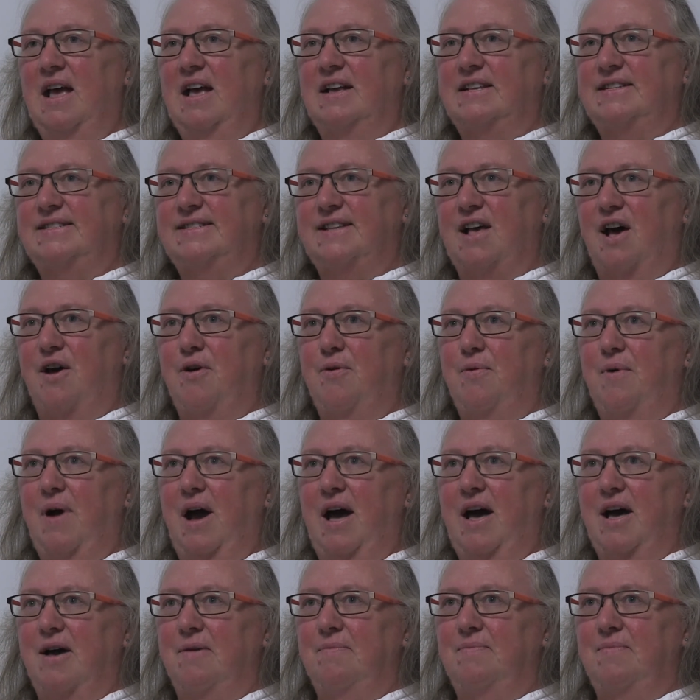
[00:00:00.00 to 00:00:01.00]
So
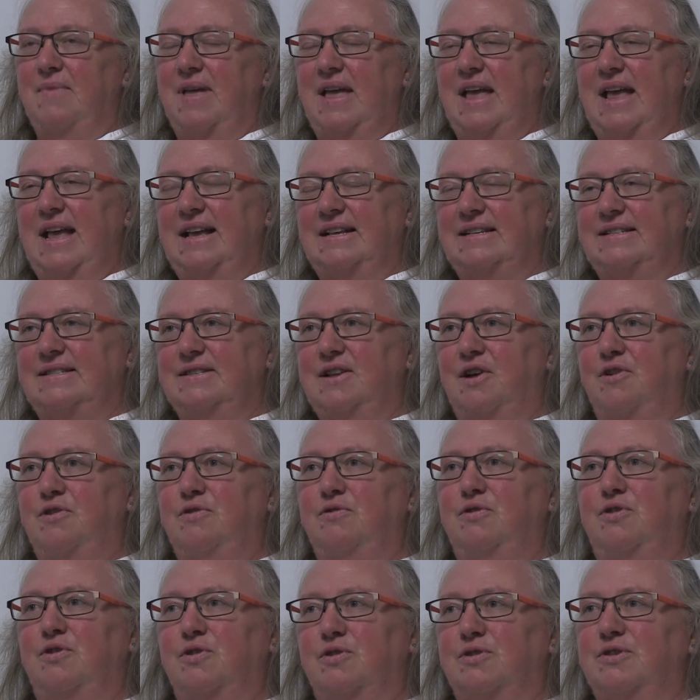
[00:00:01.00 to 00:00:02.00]
it's no
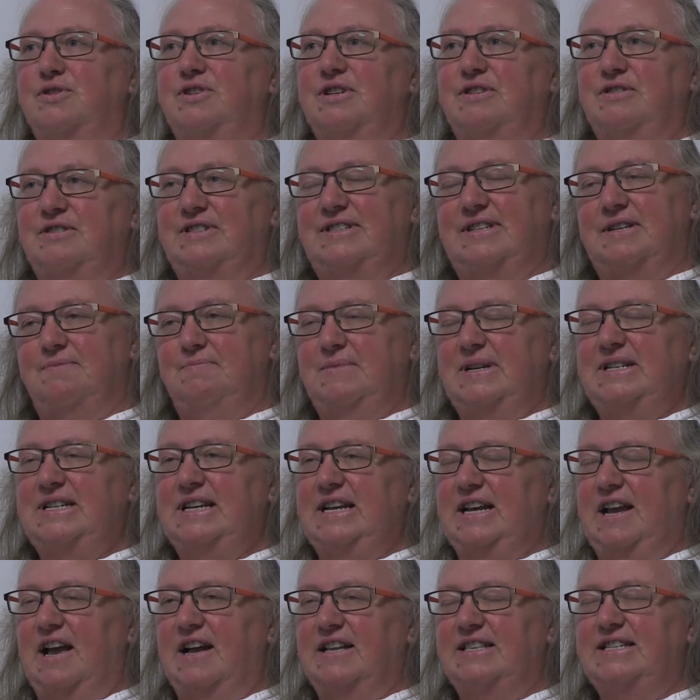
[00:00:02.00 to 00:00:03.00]
good submitting a